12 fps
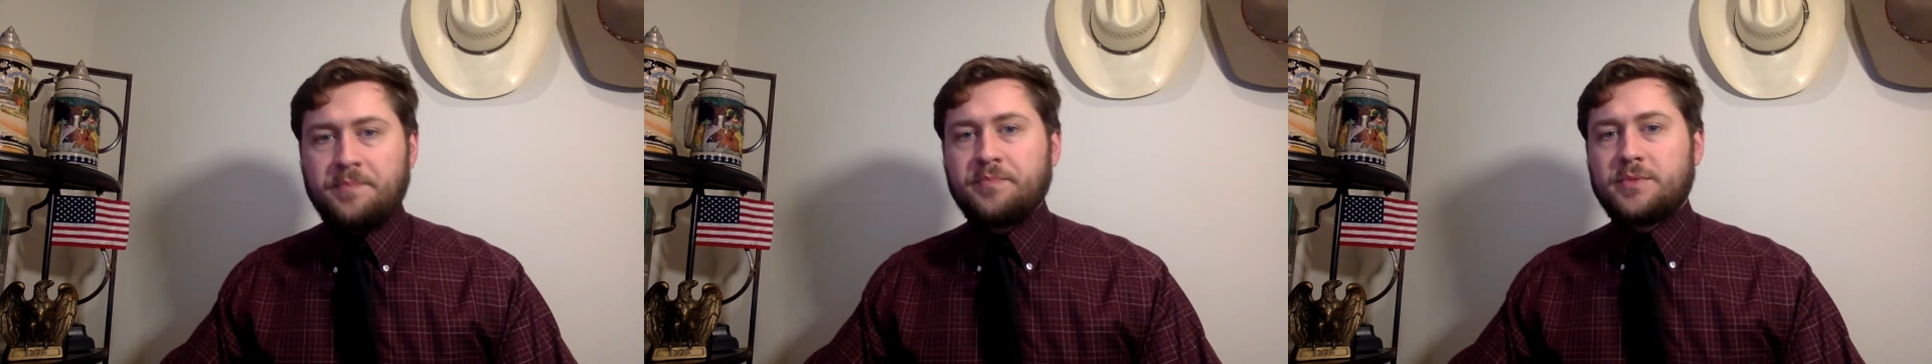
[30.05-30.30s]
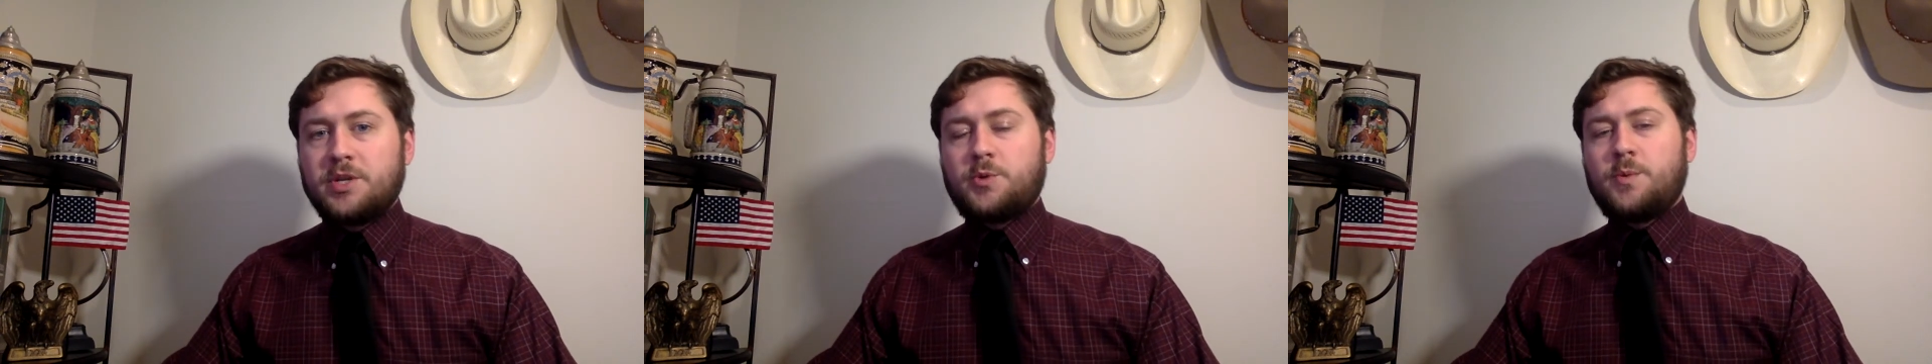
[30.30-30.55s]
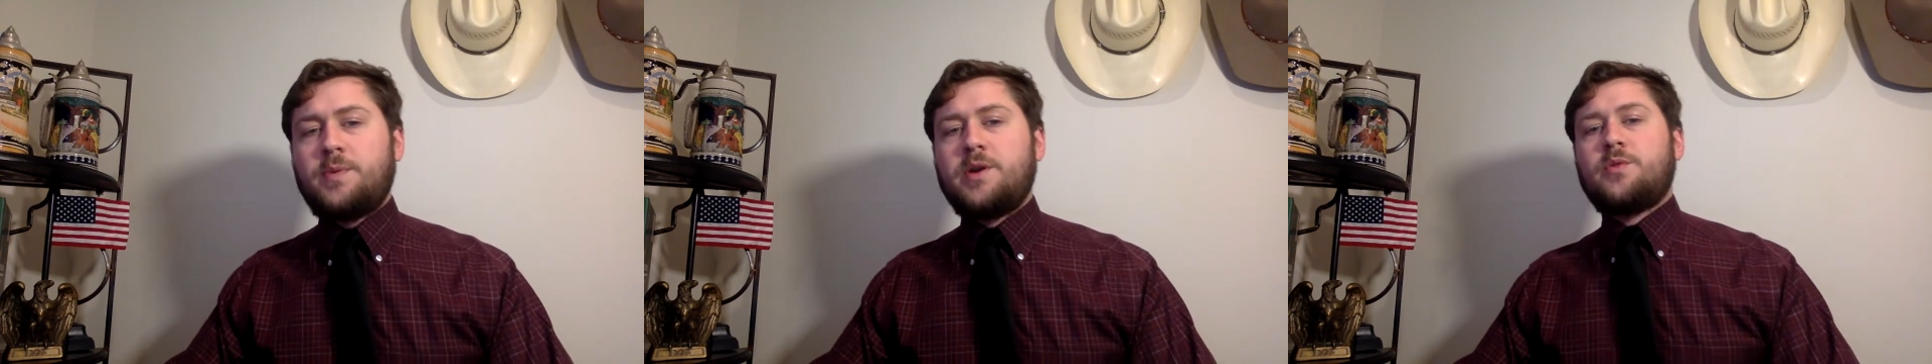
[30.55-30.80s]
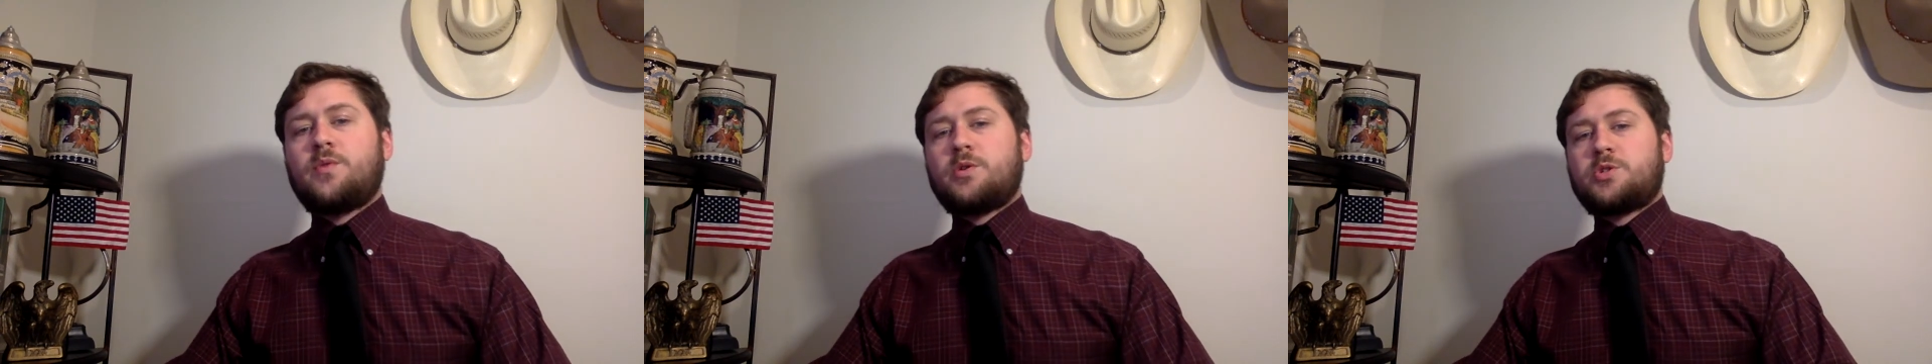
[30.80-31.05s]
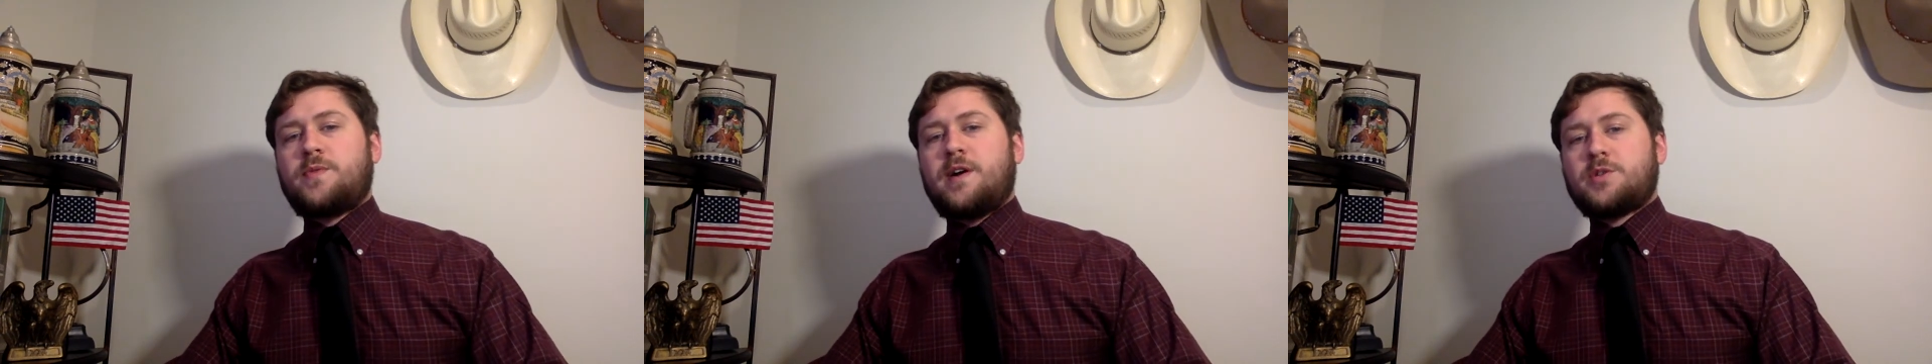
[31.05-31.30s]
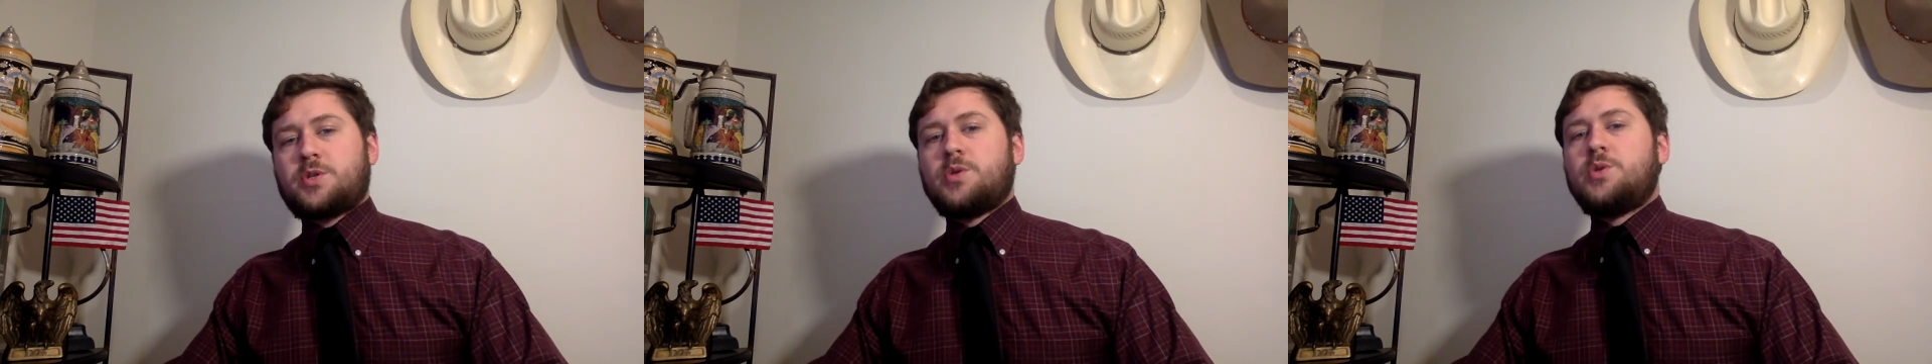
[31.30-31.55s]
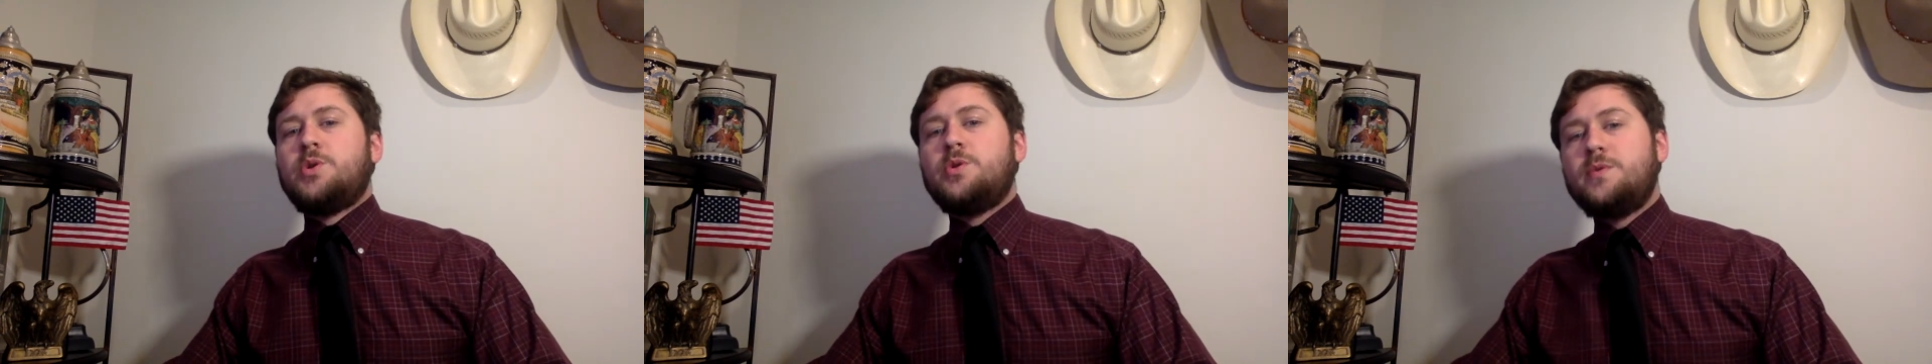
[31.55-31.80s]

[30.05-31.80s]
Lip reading: This would be Roosevelt's new